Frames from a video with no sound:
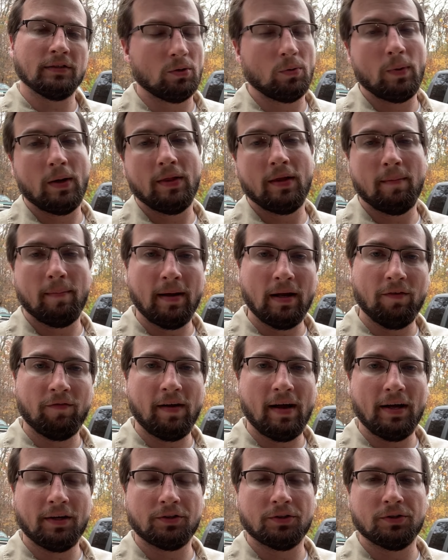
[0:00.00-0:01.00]
The way that
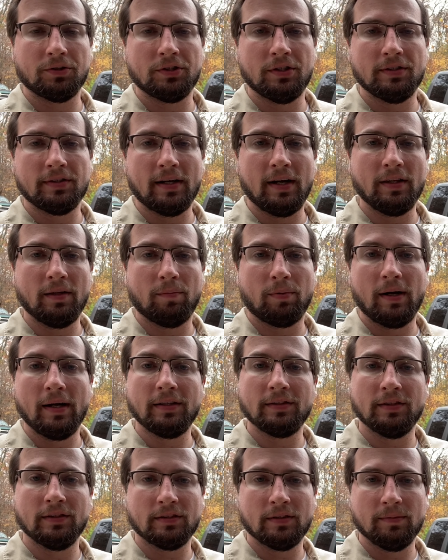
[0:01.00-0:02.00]
manufacturers design the brake
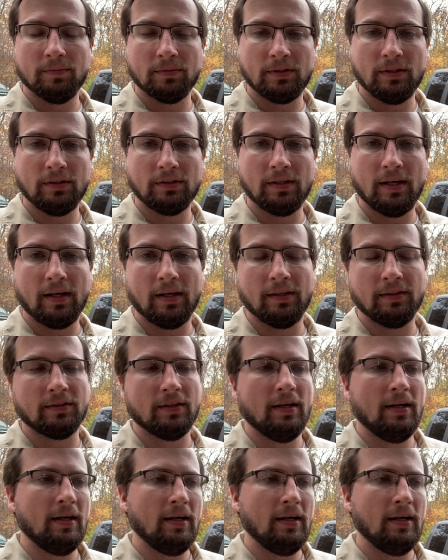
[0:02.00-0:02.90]
systems these days